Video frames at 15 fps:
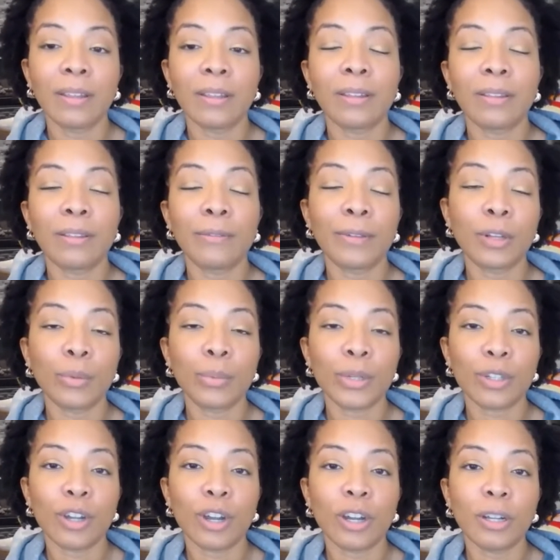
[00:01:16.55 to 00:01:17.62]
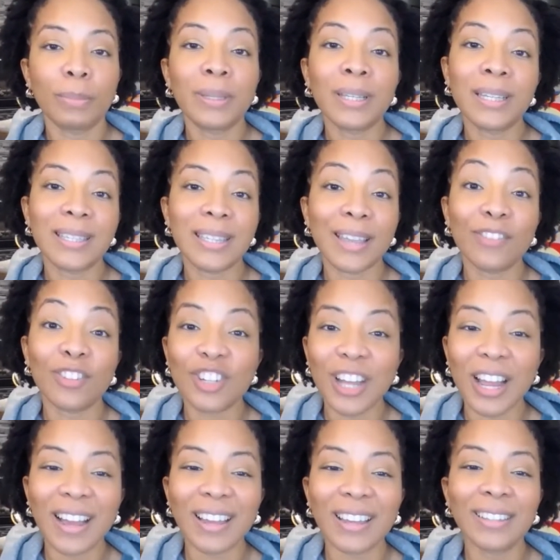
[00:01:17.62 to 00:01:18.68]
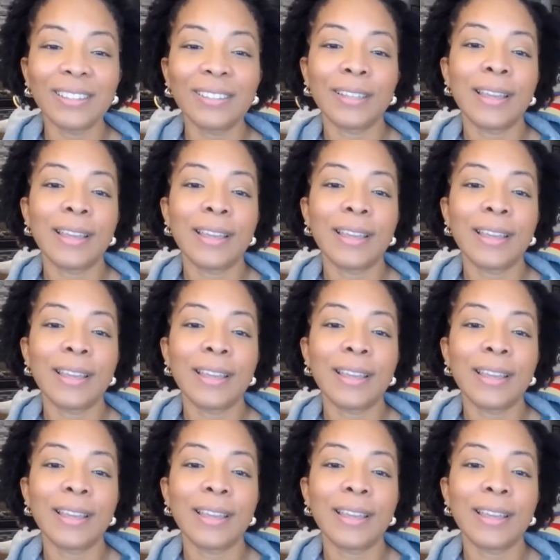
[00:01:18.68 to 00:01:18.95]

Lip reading: the video was called Please Save the Child,